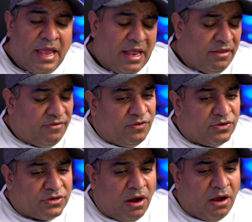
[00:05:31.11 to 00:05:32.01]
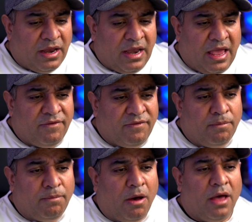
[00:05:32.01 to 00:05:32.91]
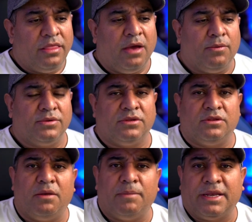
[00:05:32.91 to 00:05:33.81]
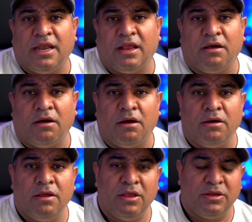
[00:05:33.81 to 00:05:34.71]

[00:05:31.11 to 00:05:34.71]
and the first car that I ever bought that was a non magnetic car,